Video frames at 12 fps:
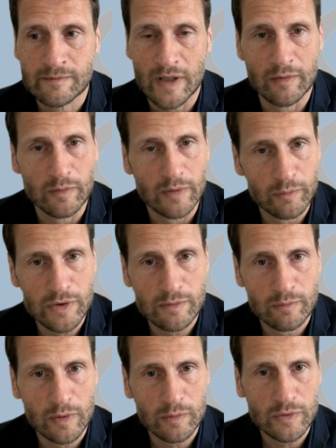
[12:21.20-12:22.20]

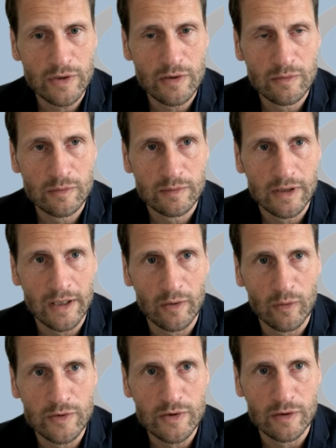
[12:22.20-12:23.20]
What would you, and
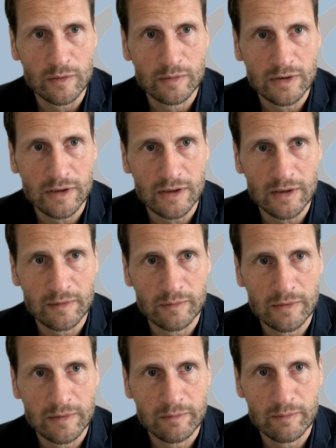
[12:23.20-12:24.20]
also
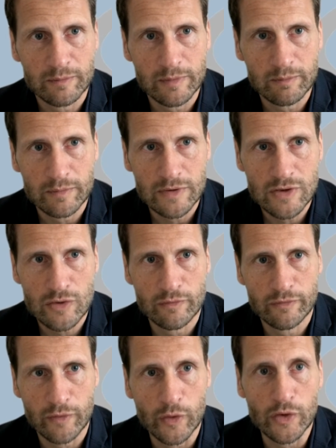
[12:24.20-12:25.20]

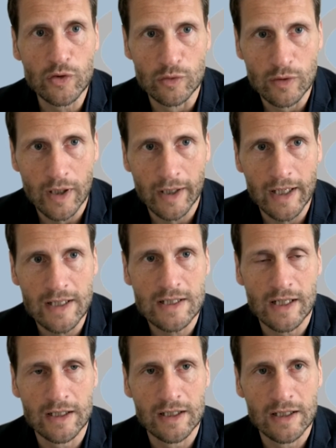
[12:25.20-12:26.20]
for you, I guess,
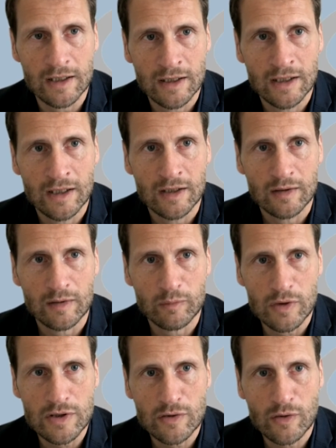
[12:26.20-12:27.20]
Anniek,
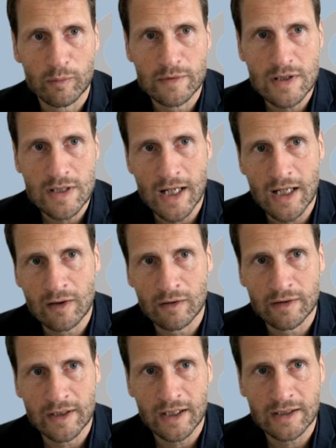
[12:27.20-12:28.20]
what's your take
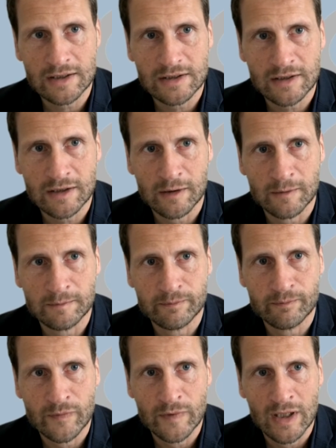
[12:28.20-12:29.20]
on that?
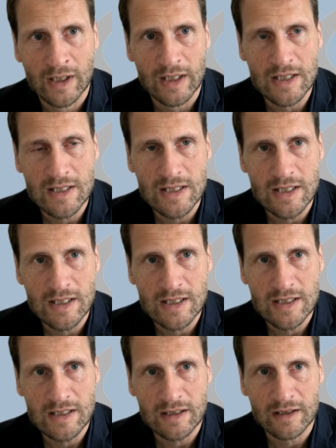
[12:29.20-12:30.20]
Is
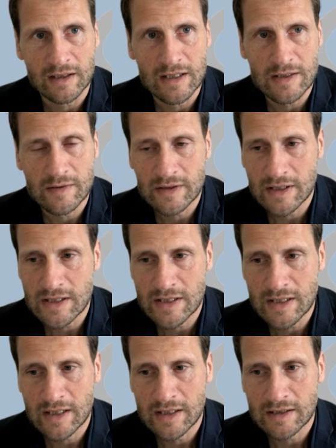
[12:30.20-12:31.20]

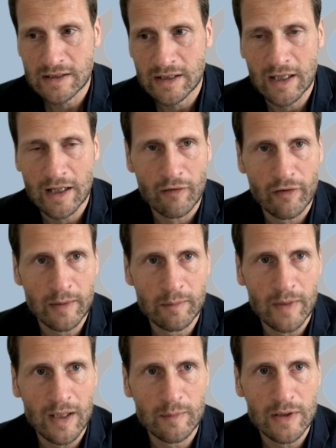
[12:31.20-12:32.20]
it the ERN?
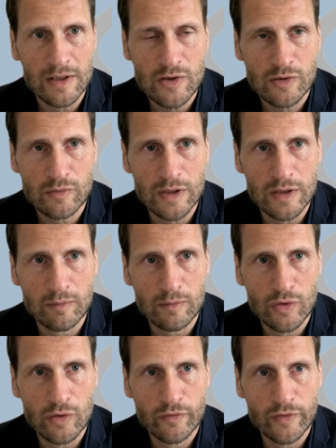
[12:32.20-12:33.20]
Maybe should we
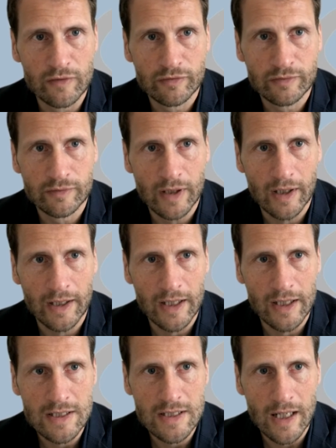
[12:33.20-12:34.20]
move it, I
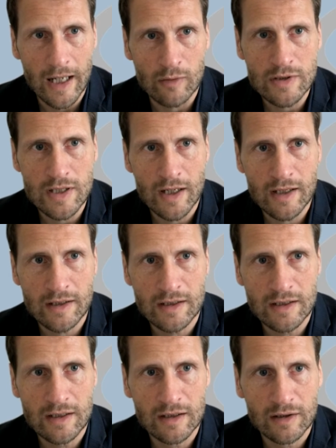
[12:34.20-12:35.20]
guess, outside
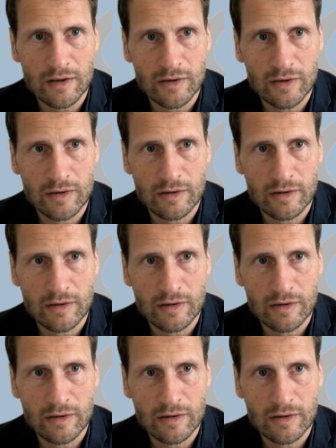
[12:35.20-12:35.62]
the